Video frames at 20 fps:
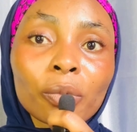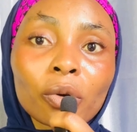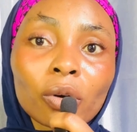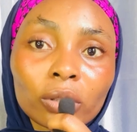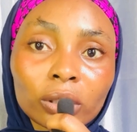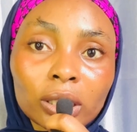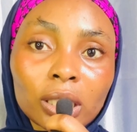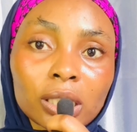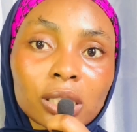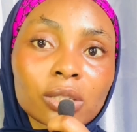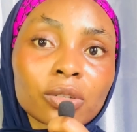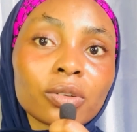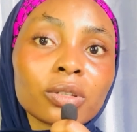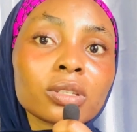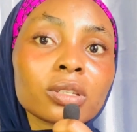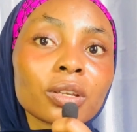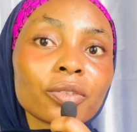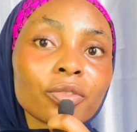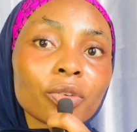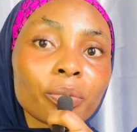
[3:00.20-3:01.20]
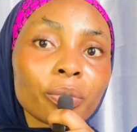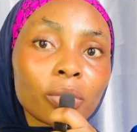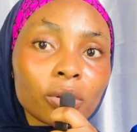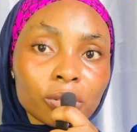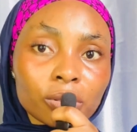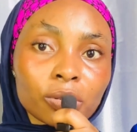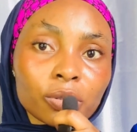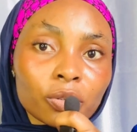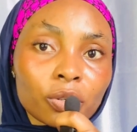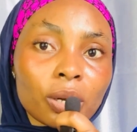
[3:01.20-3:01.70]
content is going to give you more
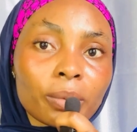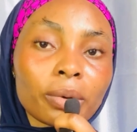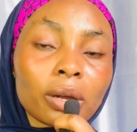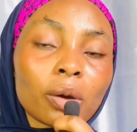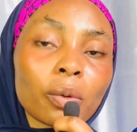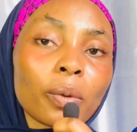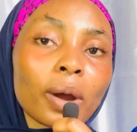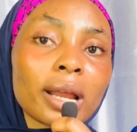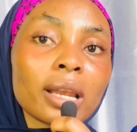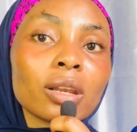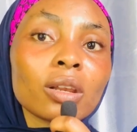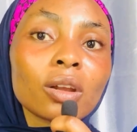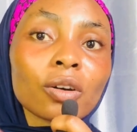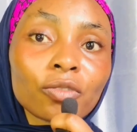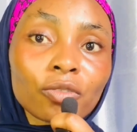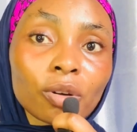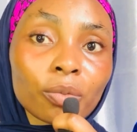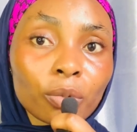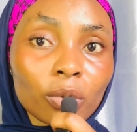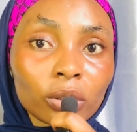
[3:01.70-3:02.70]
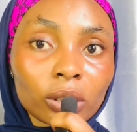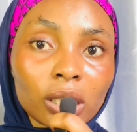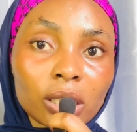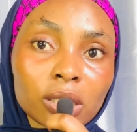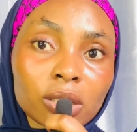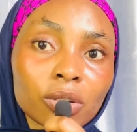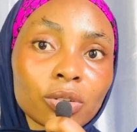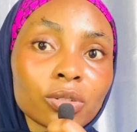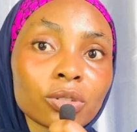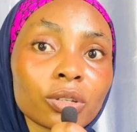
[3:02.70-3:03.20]
subscriber, while long form content
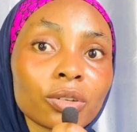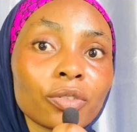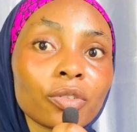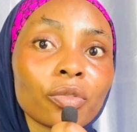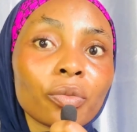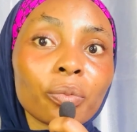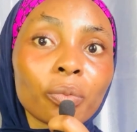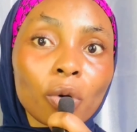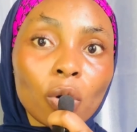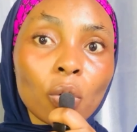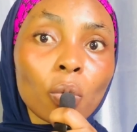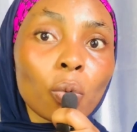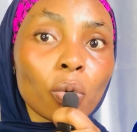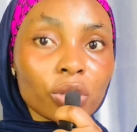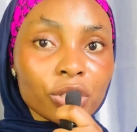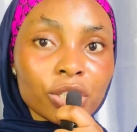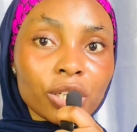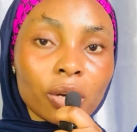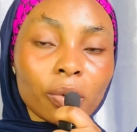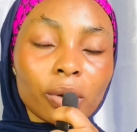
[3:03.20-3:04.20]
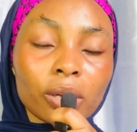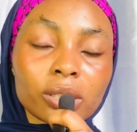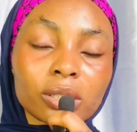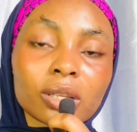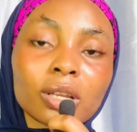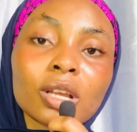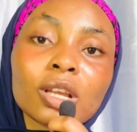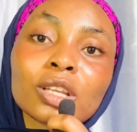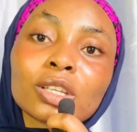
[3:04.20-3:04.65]
is going to give you more watch hours.